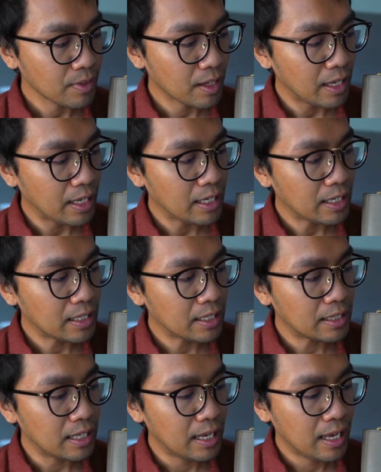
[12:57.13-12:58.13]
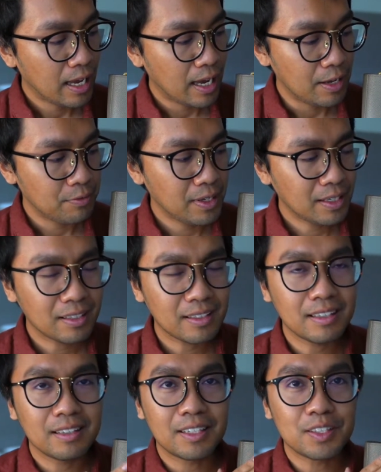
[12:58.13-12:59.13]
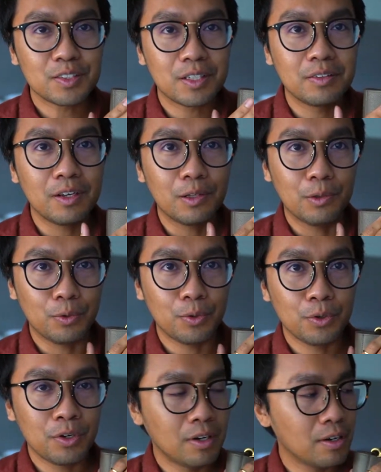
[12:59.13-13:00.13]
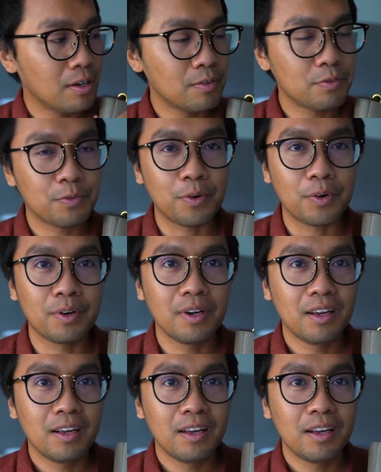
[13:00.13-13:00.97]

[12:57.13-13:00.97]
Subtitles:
And I think there's an allure for